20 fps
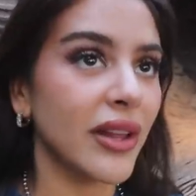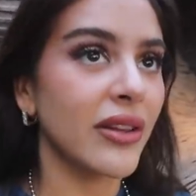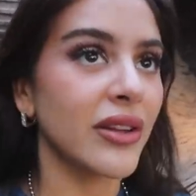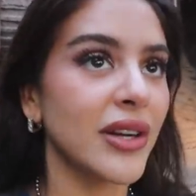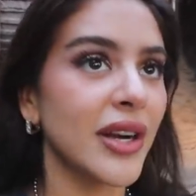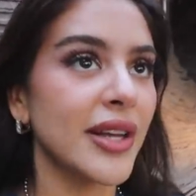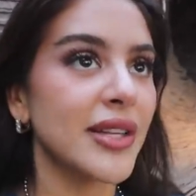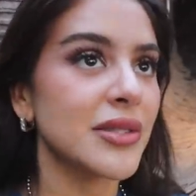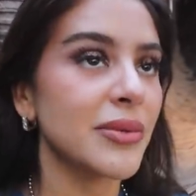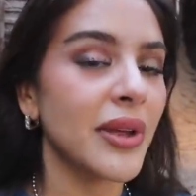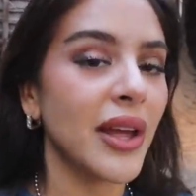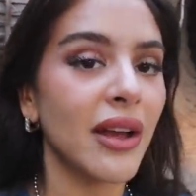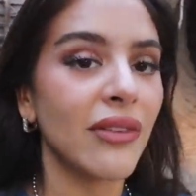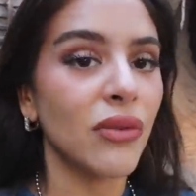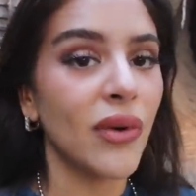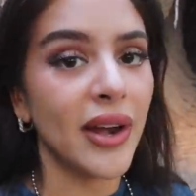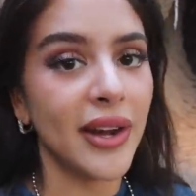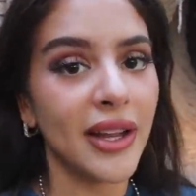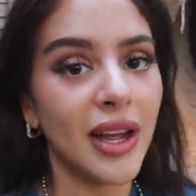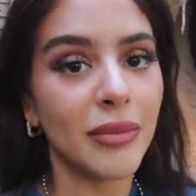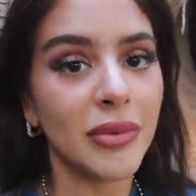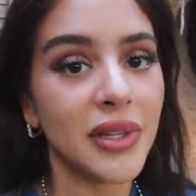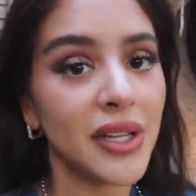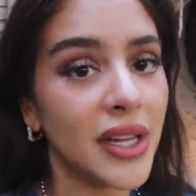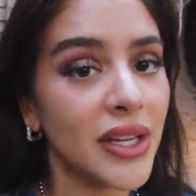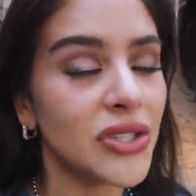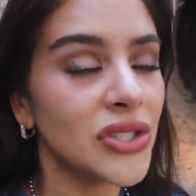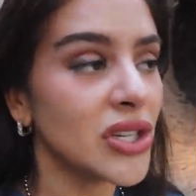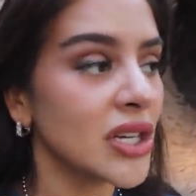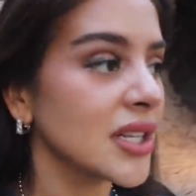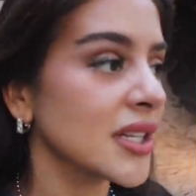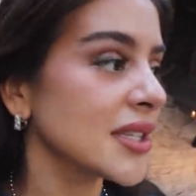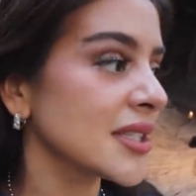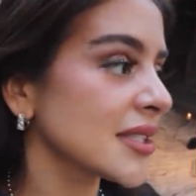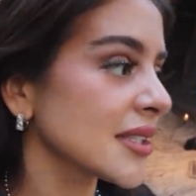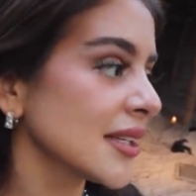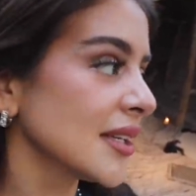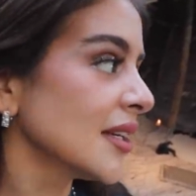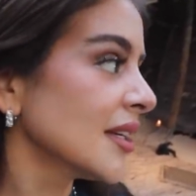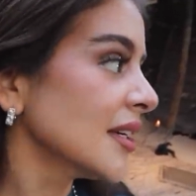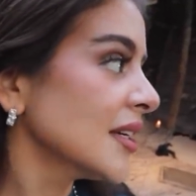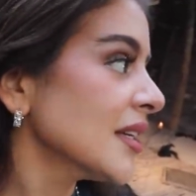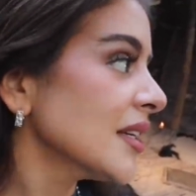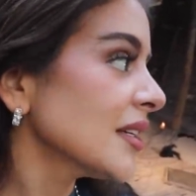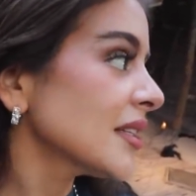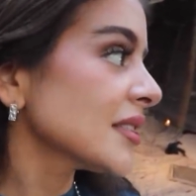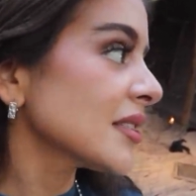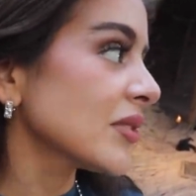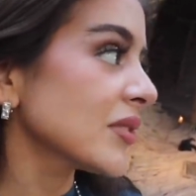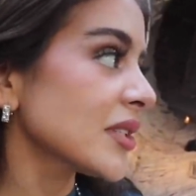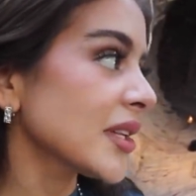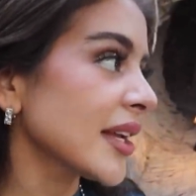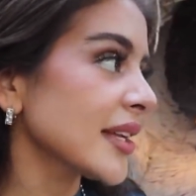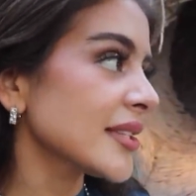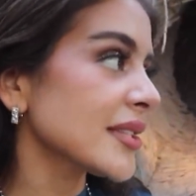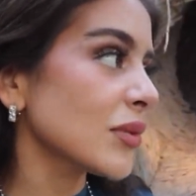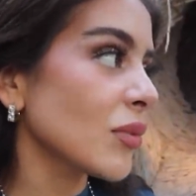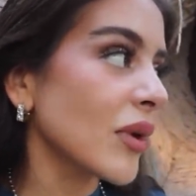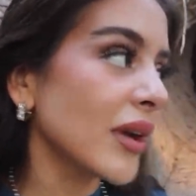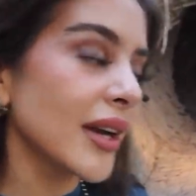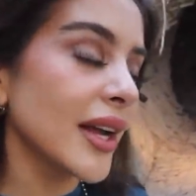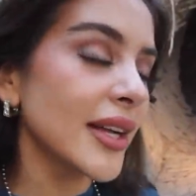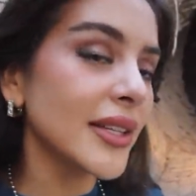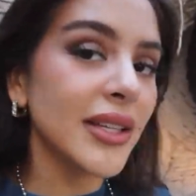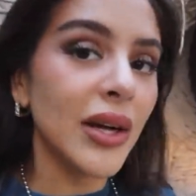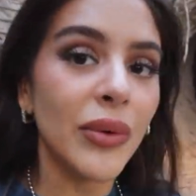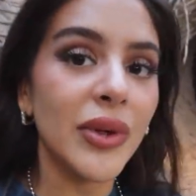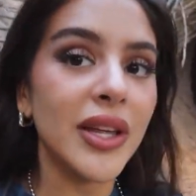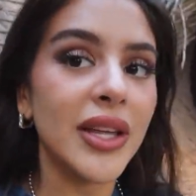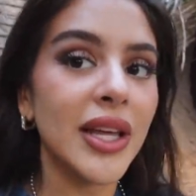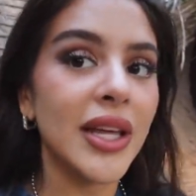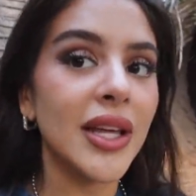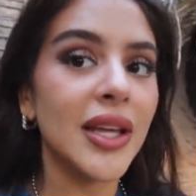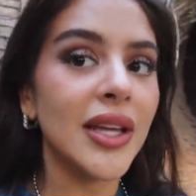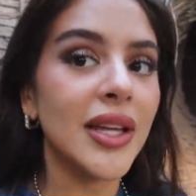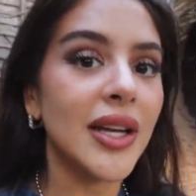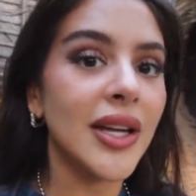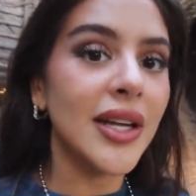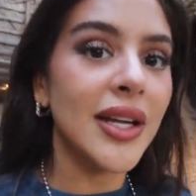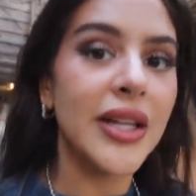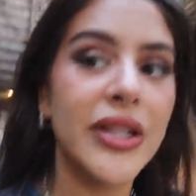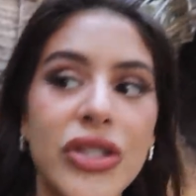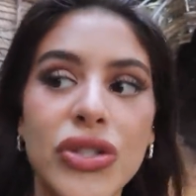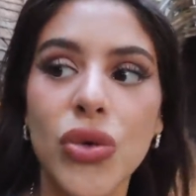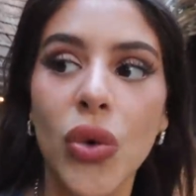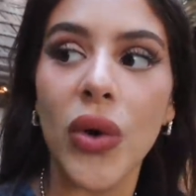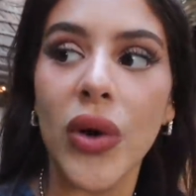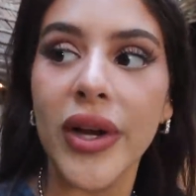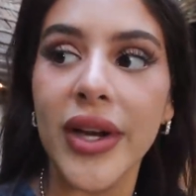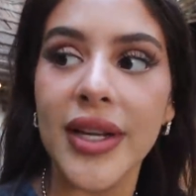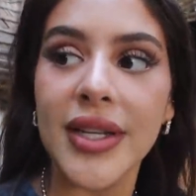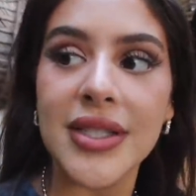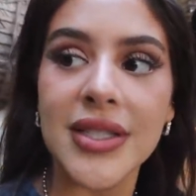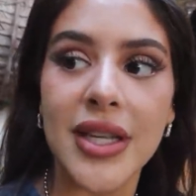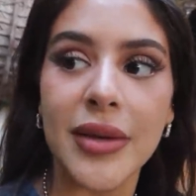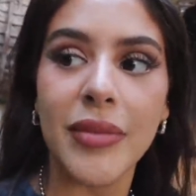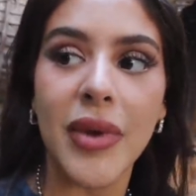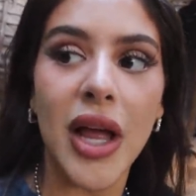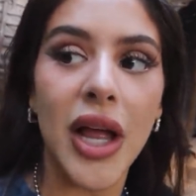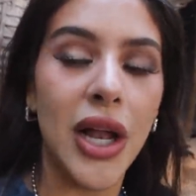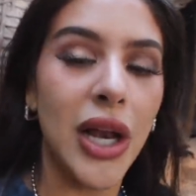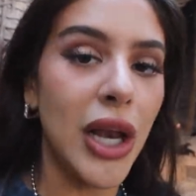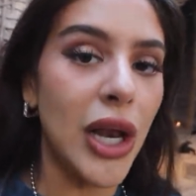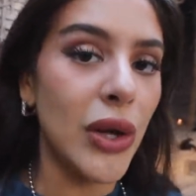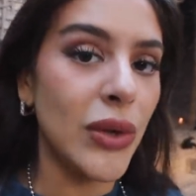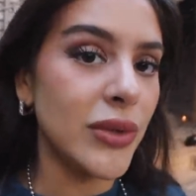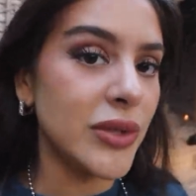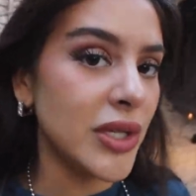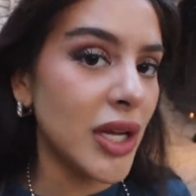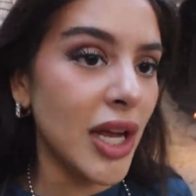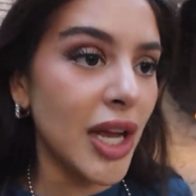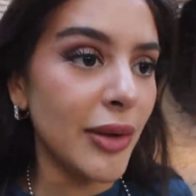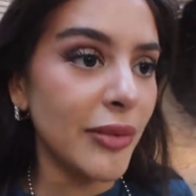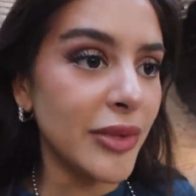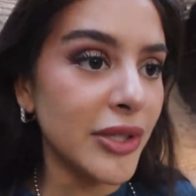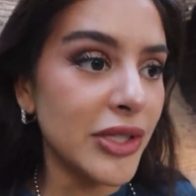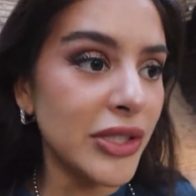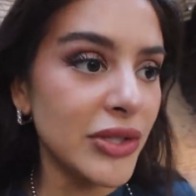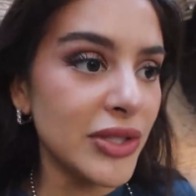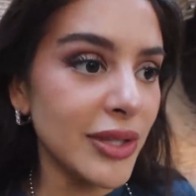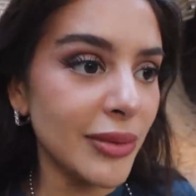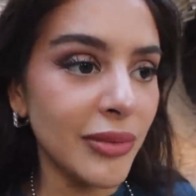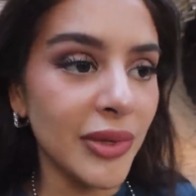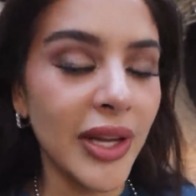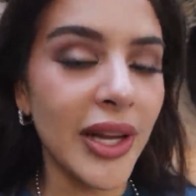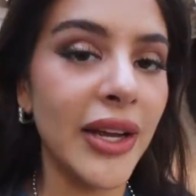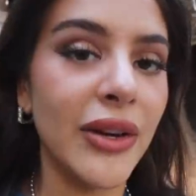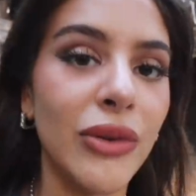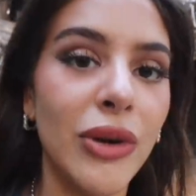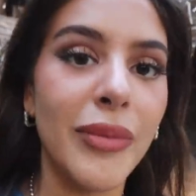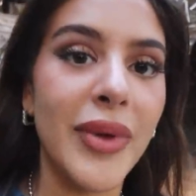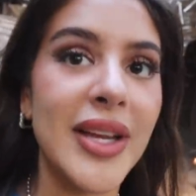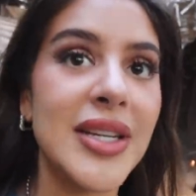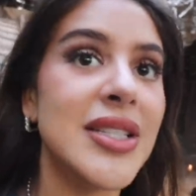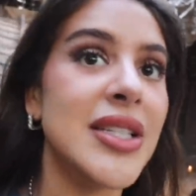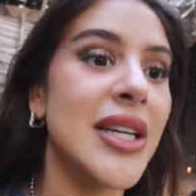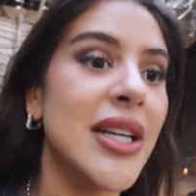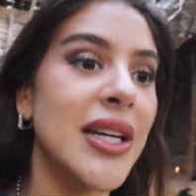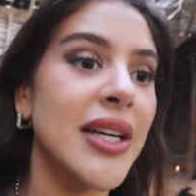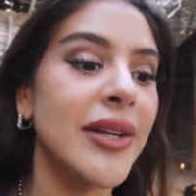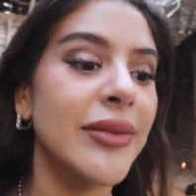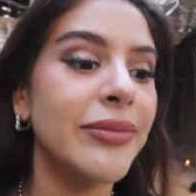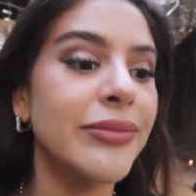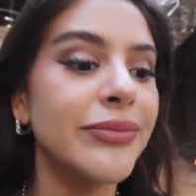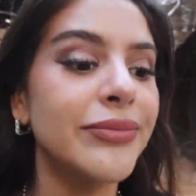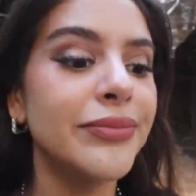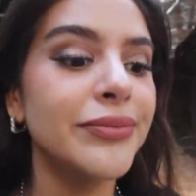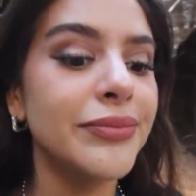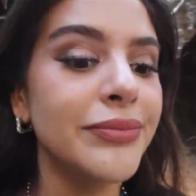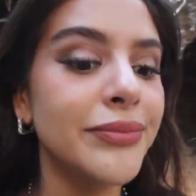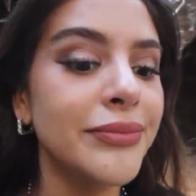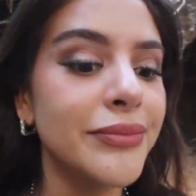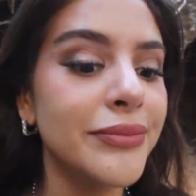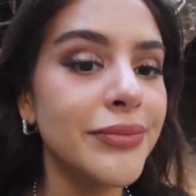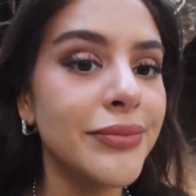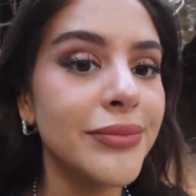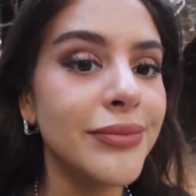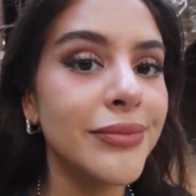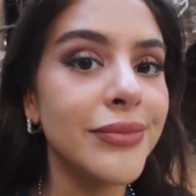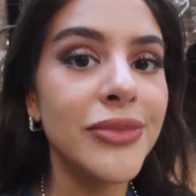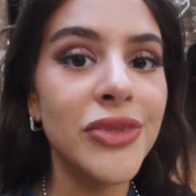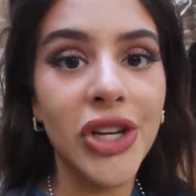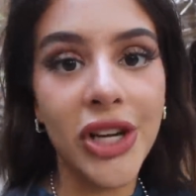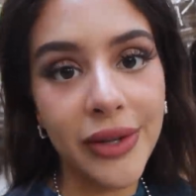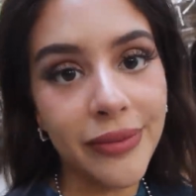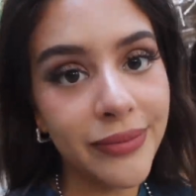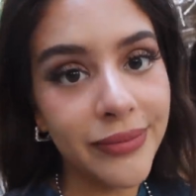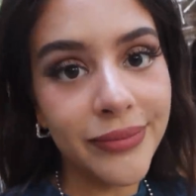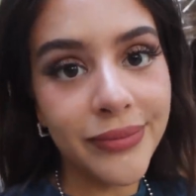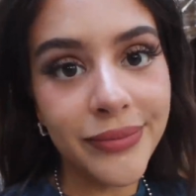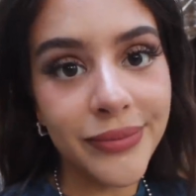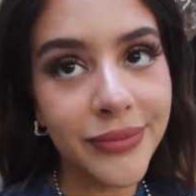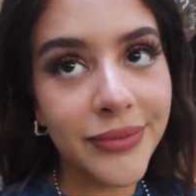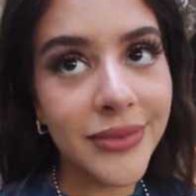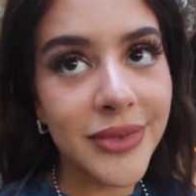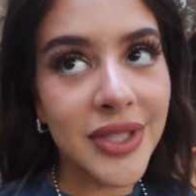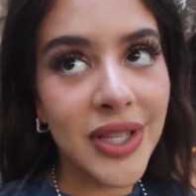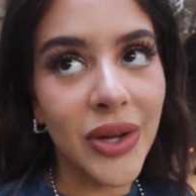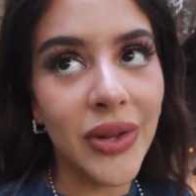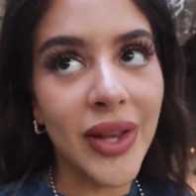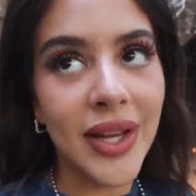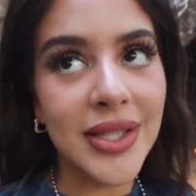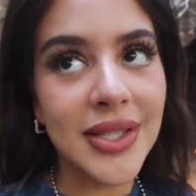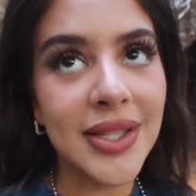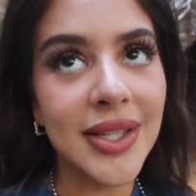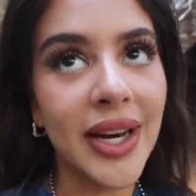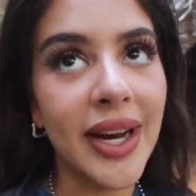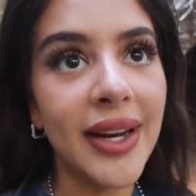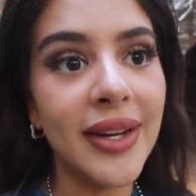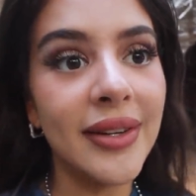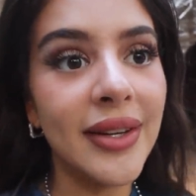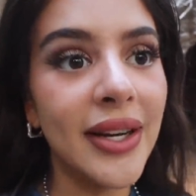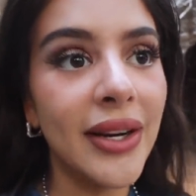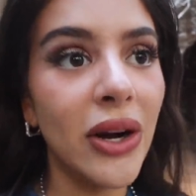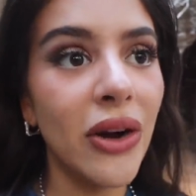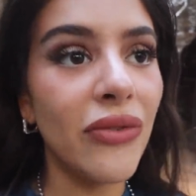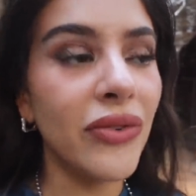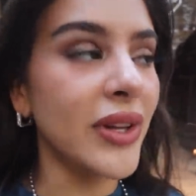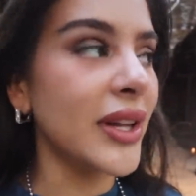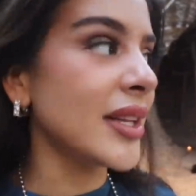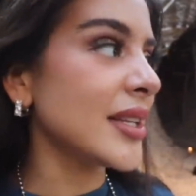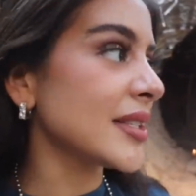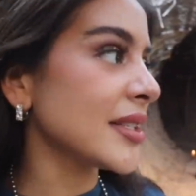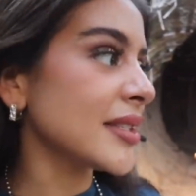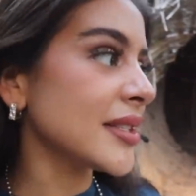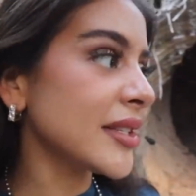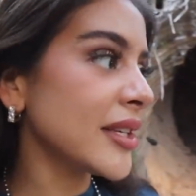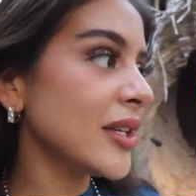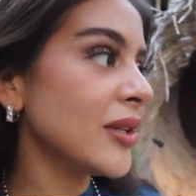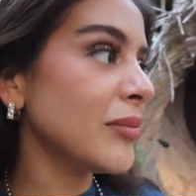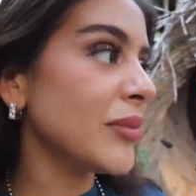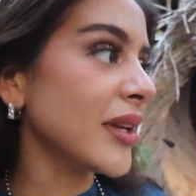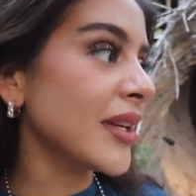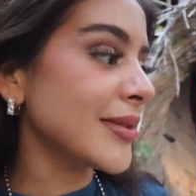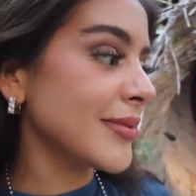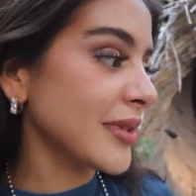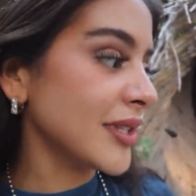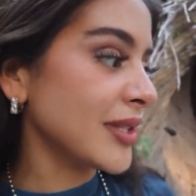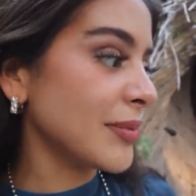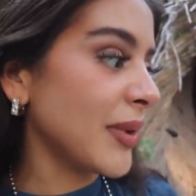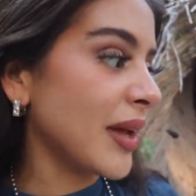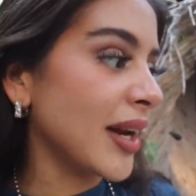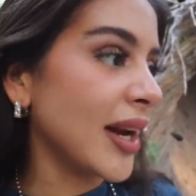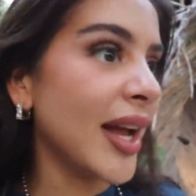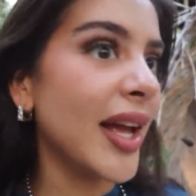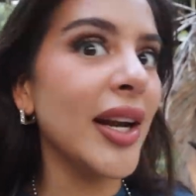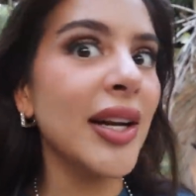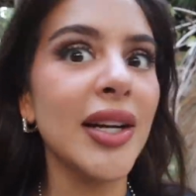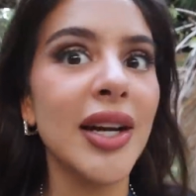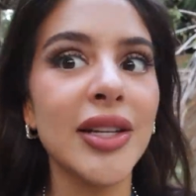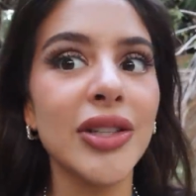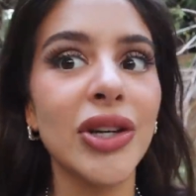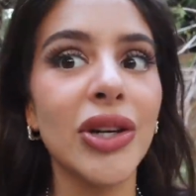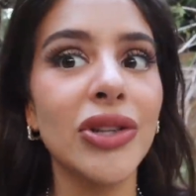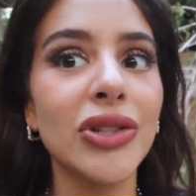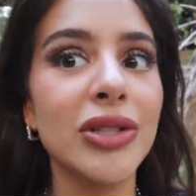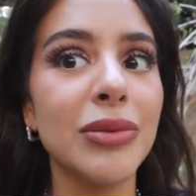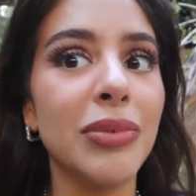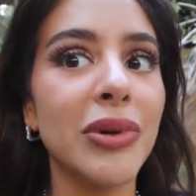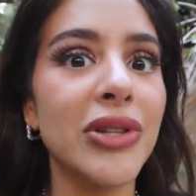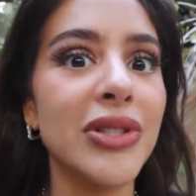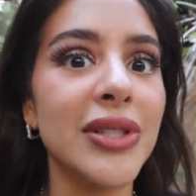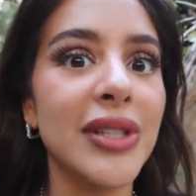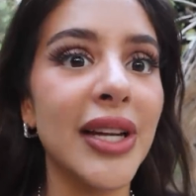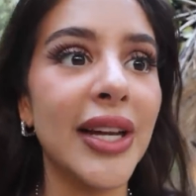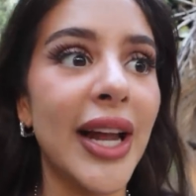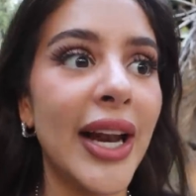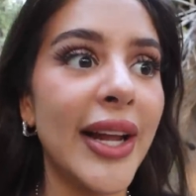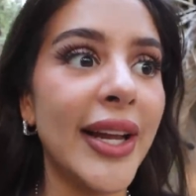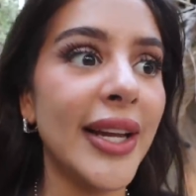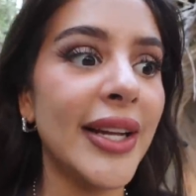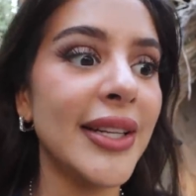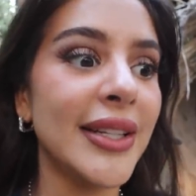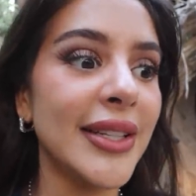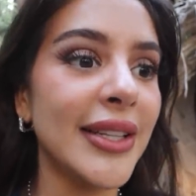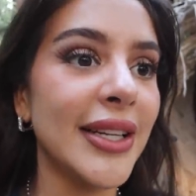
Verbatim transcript: the other nights we have wedding obligations. So tonight's the one night that we can enjoy some alone time and do some like romantic shit. So that's tonight. And hopefully this is cute because we just paid $89 a person to get in.